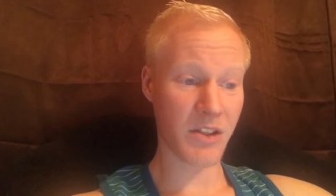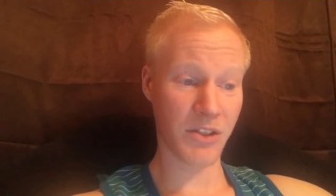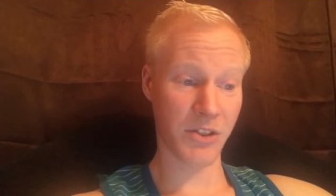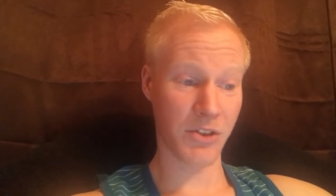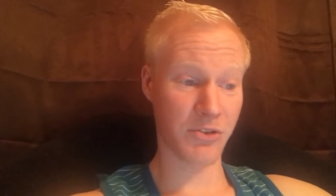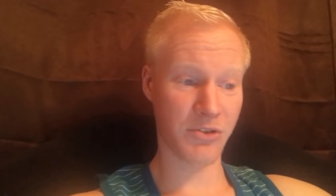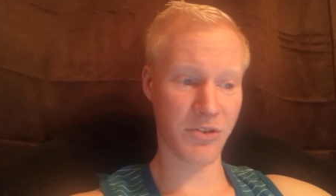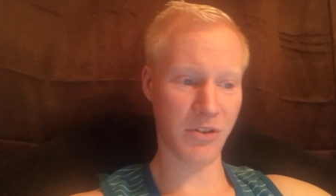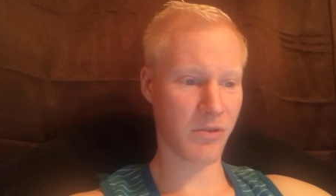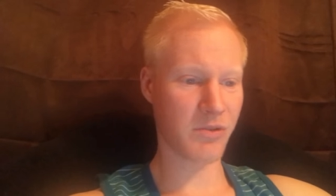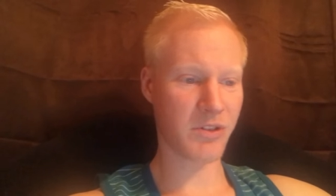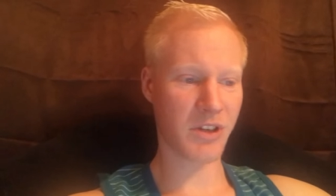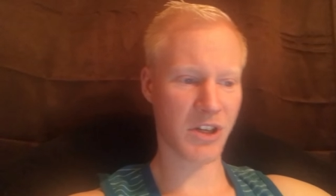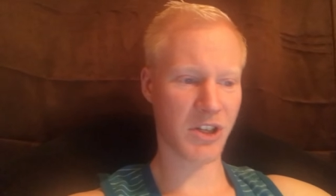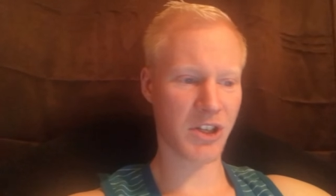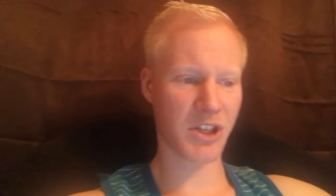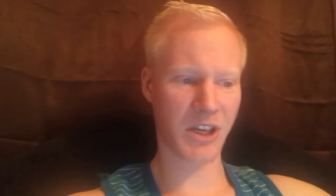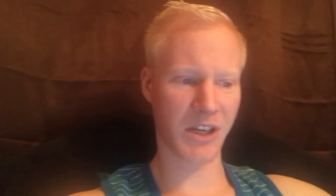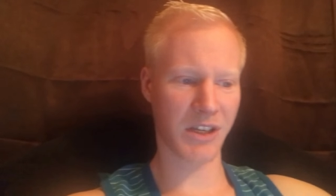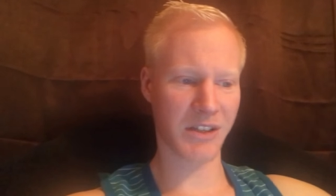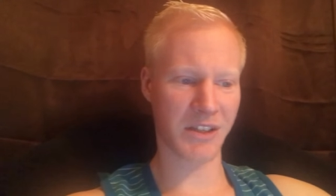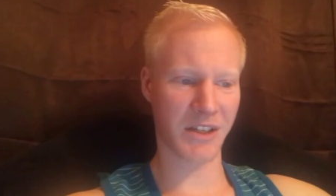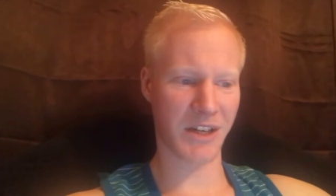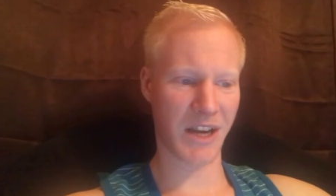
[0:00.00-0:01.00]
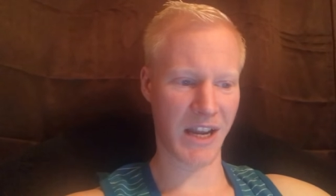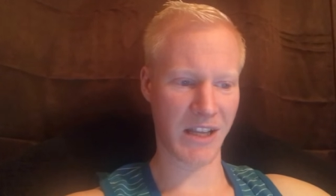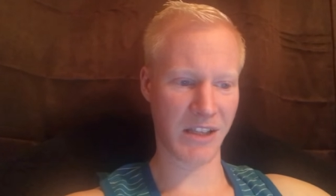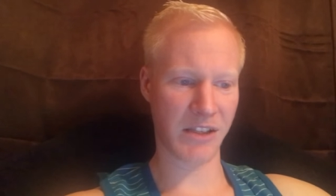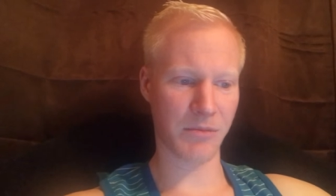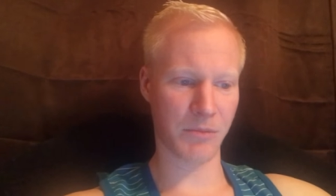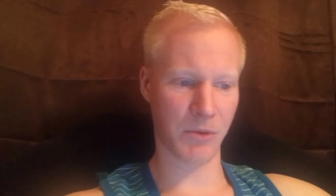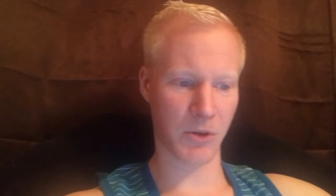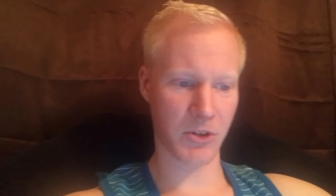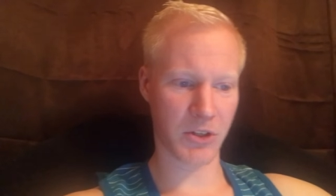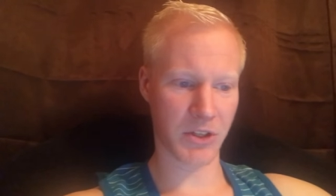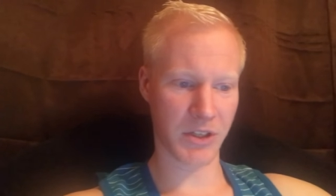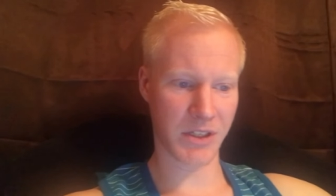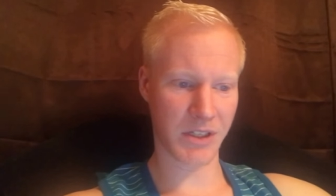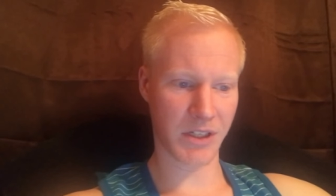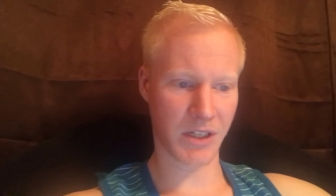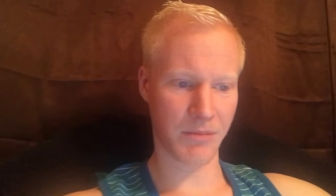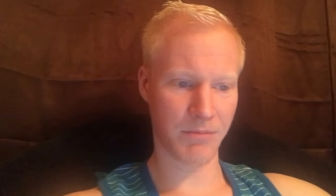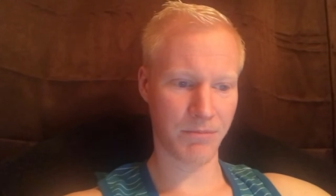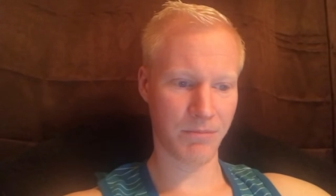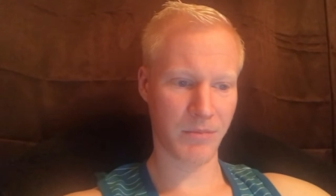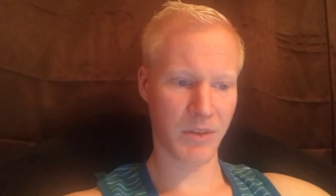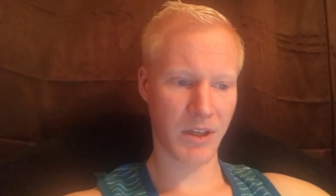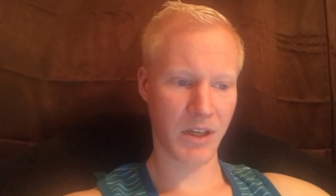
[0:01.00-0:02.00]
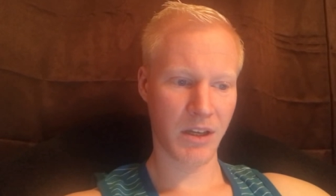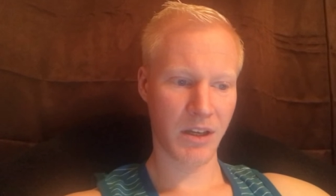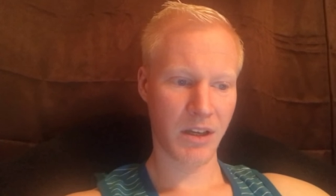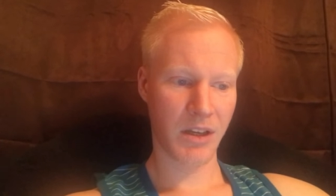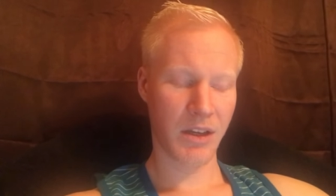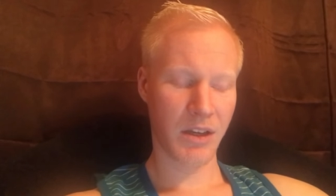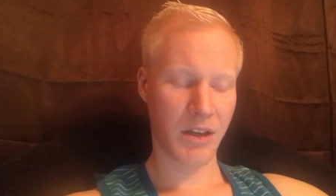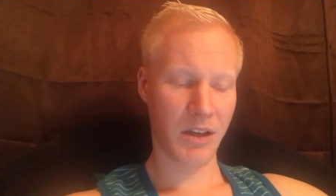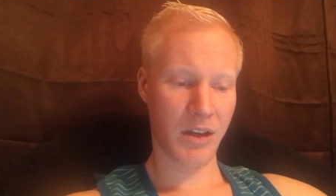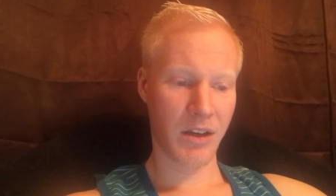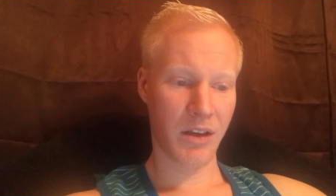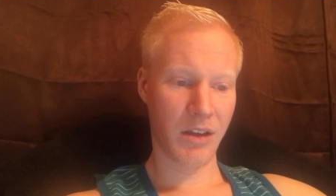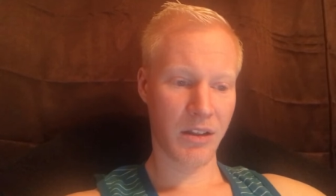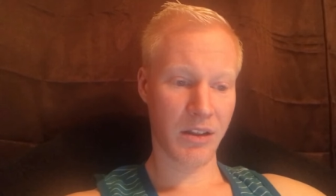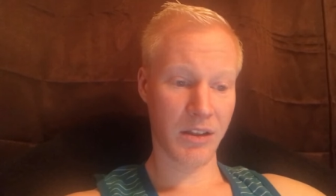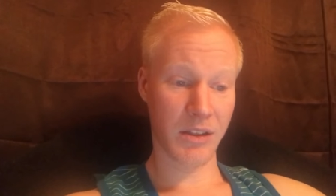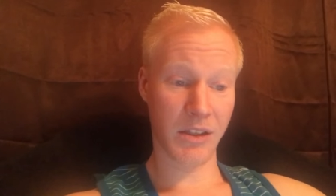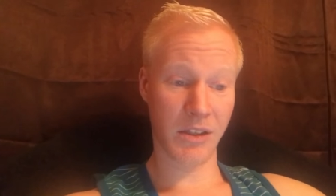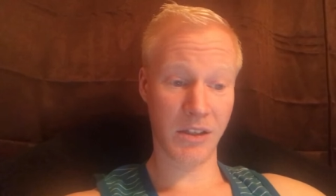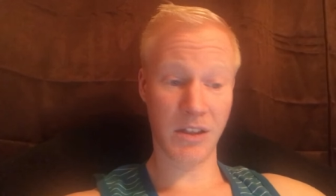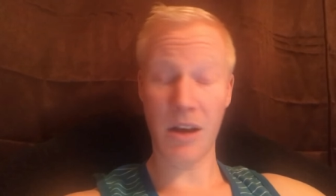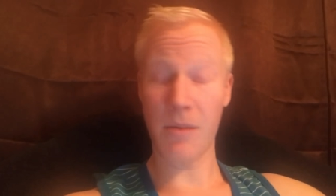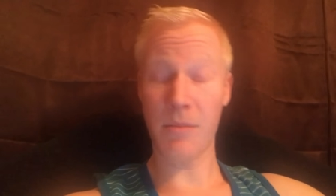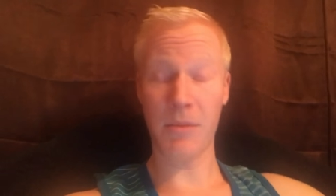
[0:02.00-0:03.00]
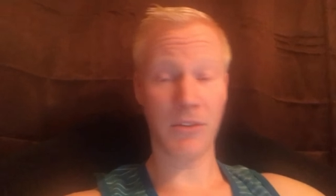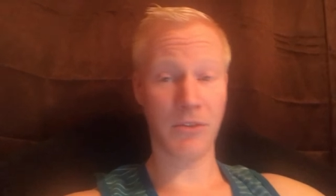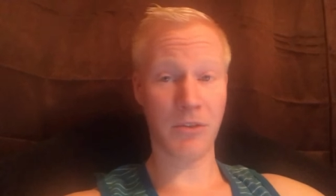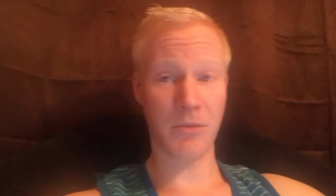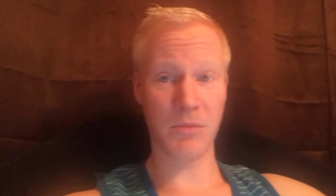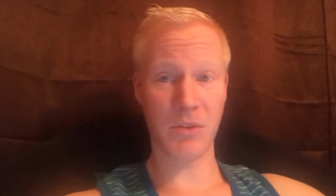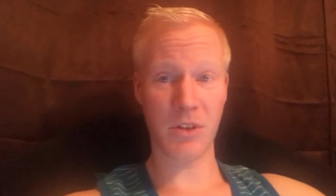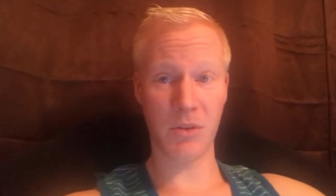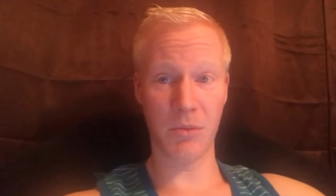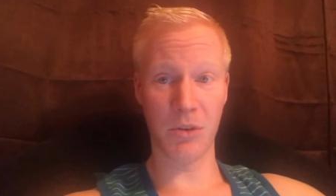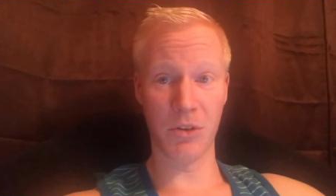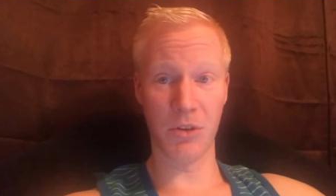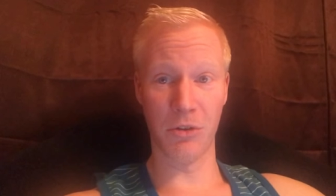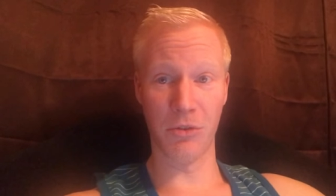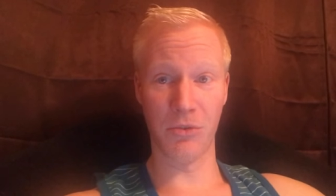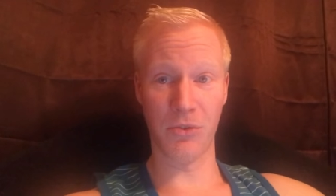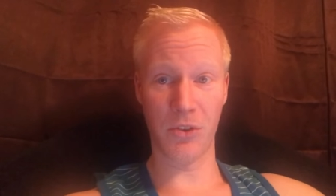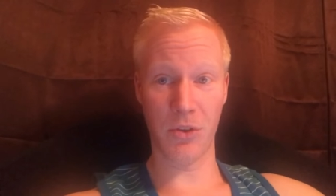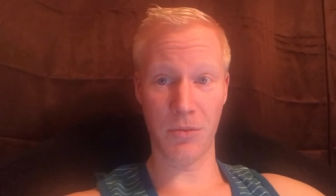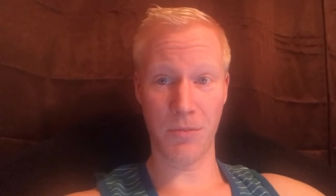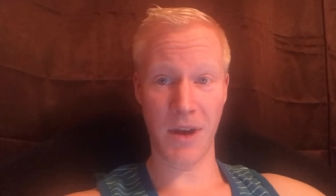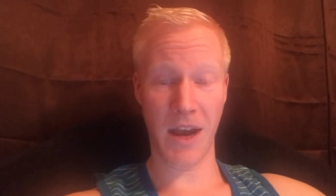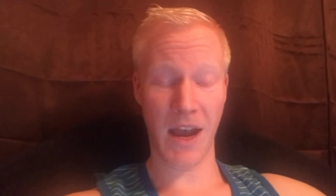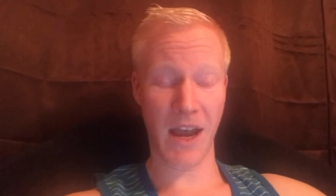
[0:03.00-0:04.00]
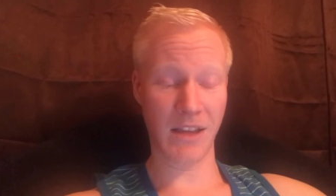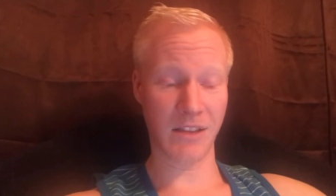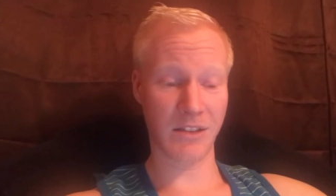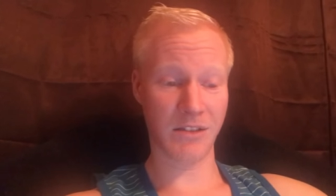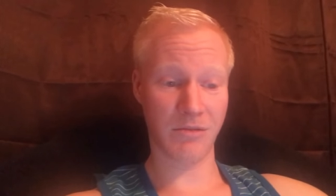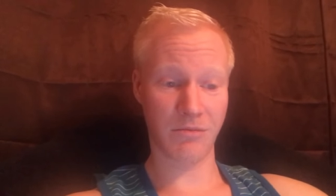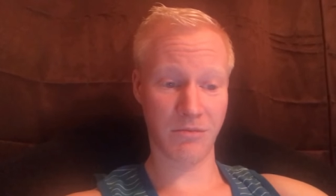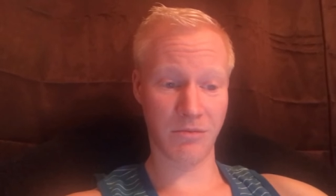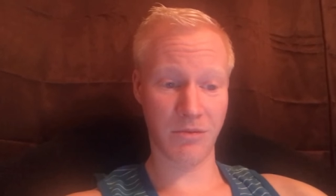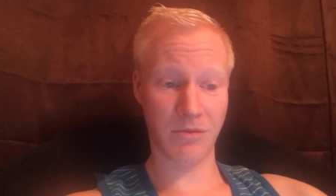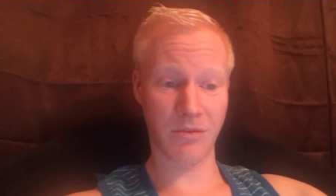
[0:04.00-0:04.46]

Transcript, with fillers: There's no such thing as a dance emergency. This is coming from someone who, for the past